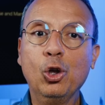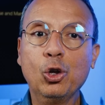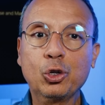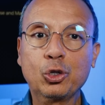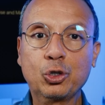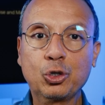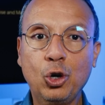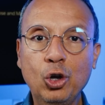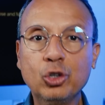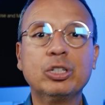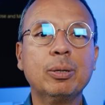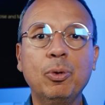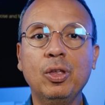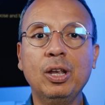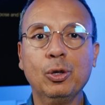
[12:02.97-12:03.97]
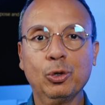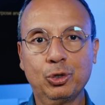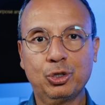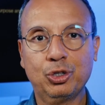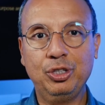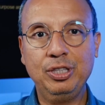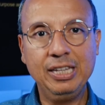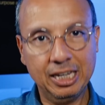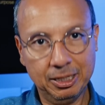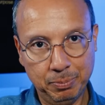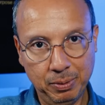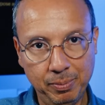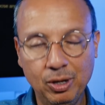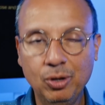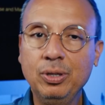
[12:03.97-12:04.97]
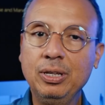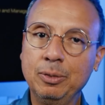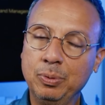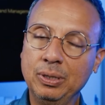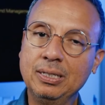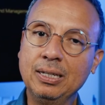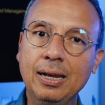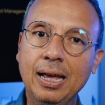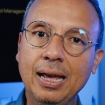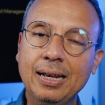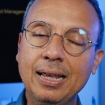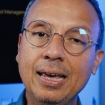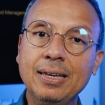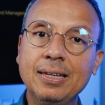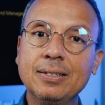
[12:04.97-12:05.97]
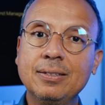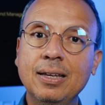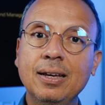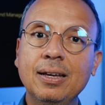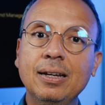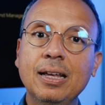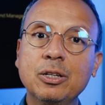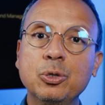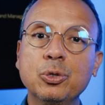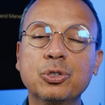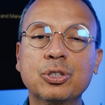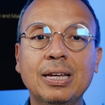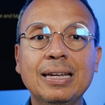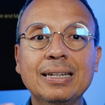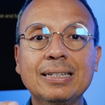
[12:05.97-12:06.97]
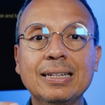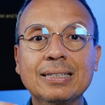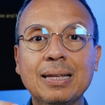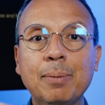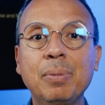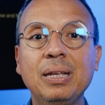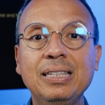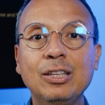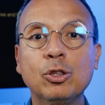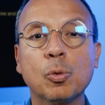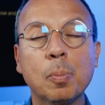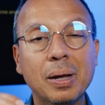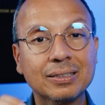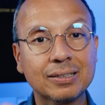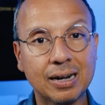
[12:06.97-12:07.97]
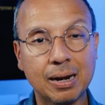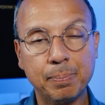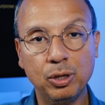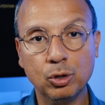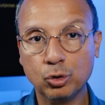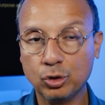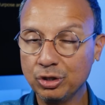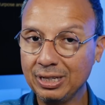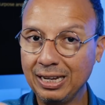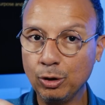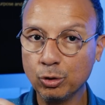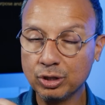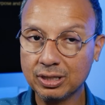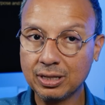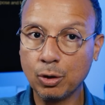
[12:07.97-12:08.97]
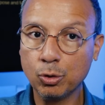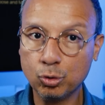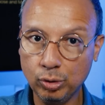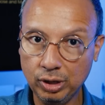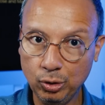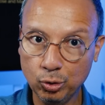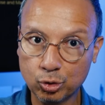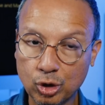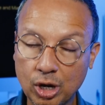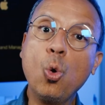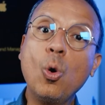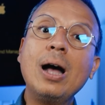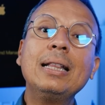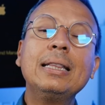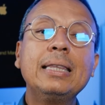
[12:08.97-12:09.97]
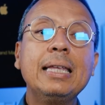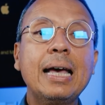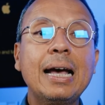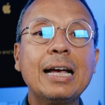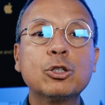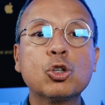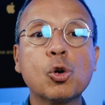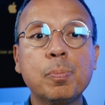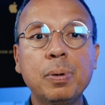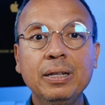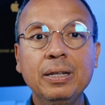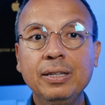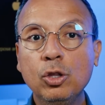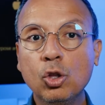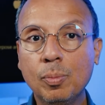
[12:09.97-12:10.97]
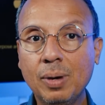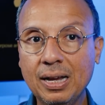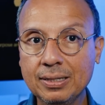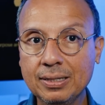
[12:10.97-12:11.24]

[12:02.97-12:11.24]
The 1110 models first, and then the Lexus NX, which are selling faster in the United States. Which one surprised you the most?